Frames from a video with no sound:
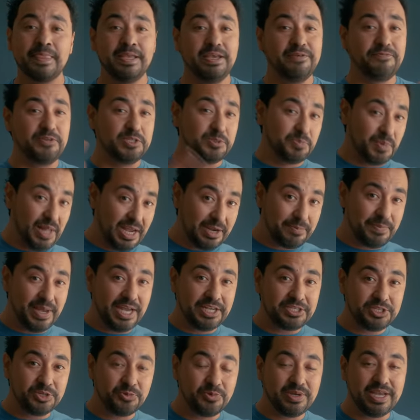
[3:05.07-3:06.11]
If it's
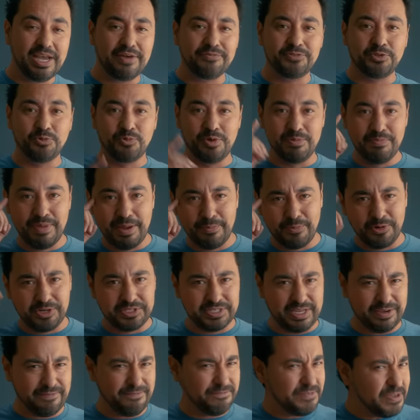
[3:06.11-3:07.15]
Blackmagic, we have to remember
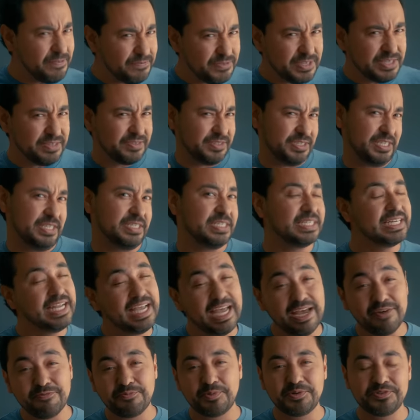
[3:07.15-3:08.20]
it's like
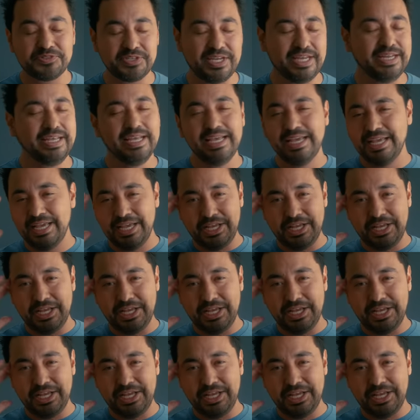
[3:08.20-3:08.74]
56.5%.